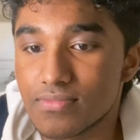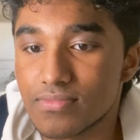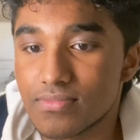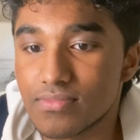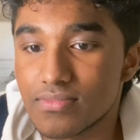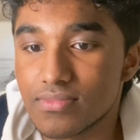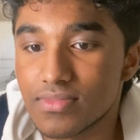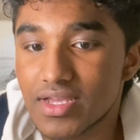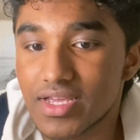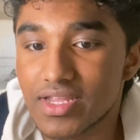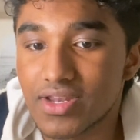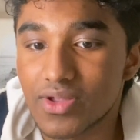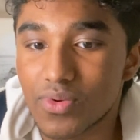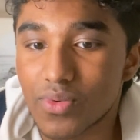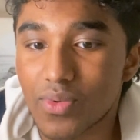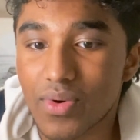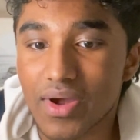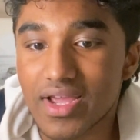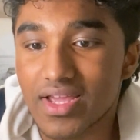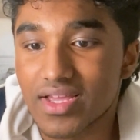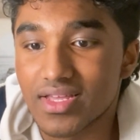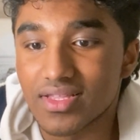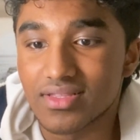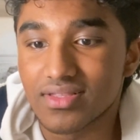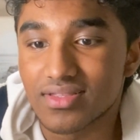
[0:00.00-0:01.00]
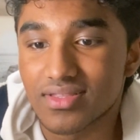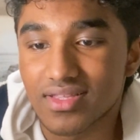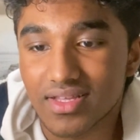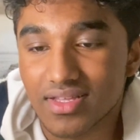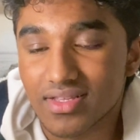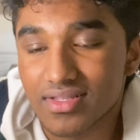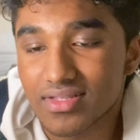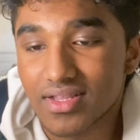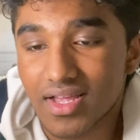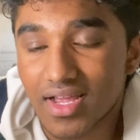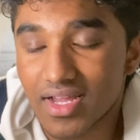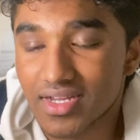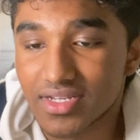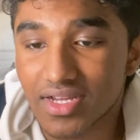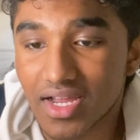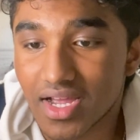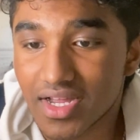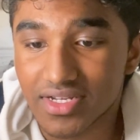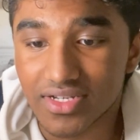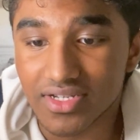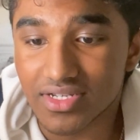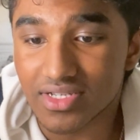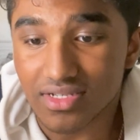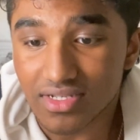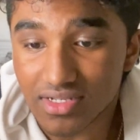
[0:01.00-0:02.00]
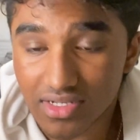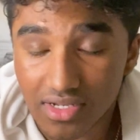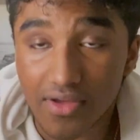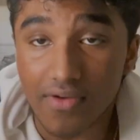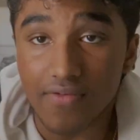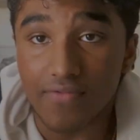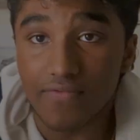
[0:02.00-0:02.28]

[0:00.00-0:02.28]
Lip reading: in a way that I just love